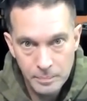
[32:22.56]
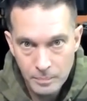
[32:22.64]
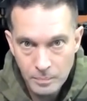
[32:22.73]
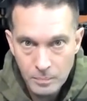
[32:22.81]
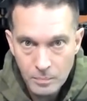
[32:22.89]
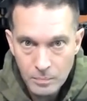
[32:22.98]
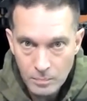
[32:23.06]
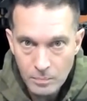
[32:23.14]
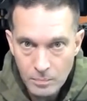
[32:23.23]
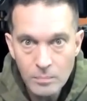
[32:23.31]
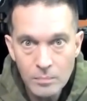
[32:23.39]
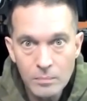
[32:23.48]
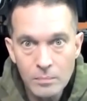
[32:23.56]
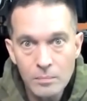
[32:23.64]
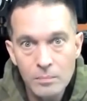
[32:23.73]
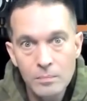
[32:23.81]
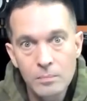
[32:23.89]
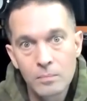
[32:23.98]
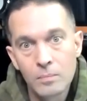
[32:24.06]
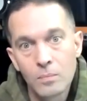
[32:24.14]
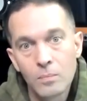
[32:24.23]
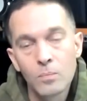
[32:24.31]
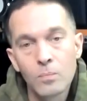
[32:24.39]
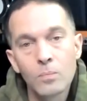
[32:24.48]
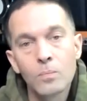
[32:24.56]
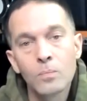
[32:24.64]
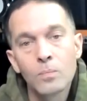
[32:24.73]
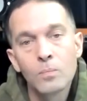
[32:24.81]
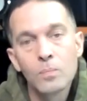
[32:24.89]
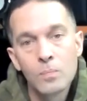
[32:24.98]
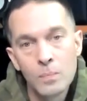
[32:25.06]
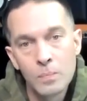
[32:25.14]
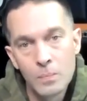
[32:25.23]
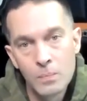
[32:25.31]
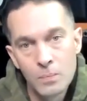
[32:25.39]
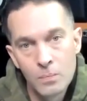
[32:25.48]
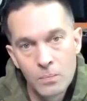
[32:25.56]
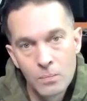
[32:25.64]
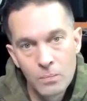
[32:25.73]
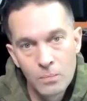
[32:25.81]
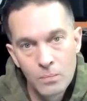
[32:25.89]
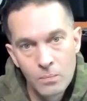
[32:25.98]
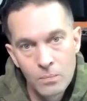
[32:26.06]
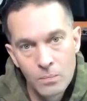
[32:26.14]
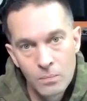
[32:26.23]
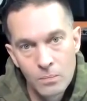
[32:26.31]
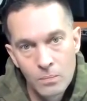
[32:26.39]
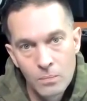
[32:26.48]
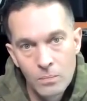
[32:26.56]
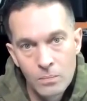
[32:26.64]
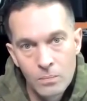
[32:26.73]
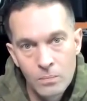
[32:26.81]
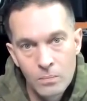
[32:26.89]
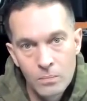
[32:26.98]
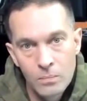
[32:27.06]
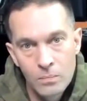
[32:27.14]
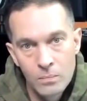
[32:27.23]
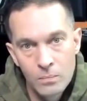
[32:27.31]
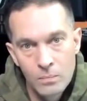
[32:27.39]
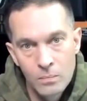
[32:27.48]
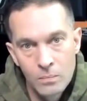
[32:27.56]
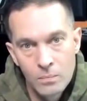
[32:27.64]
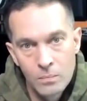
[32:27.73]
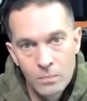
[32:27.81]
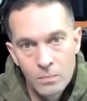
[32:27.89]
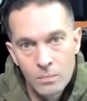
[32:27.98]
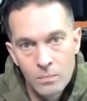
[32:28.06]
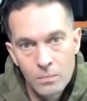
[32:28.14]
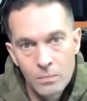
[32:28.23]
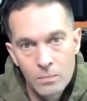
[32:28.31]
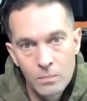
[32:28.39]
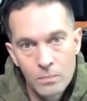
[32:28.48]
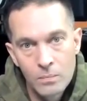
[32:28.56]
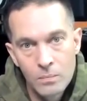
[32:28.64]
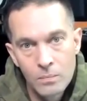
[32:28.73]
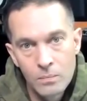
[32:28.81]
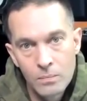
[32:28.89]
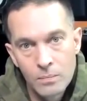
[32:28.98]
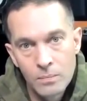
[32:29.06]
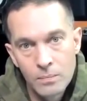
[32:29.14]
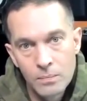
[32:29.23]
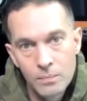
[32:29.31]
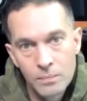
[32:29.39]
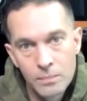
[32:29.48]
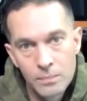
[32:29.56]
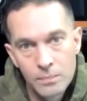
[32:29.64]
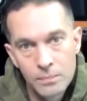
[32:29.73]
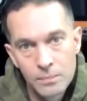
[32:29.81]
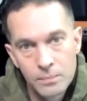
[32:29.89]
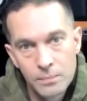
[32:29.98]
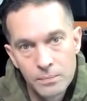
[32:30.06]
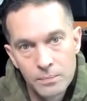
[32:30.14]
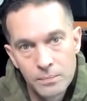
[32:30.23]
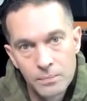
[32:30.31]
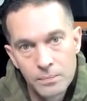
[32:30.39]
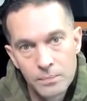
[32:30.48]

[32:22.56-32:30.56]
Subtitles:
The person shown says nothing.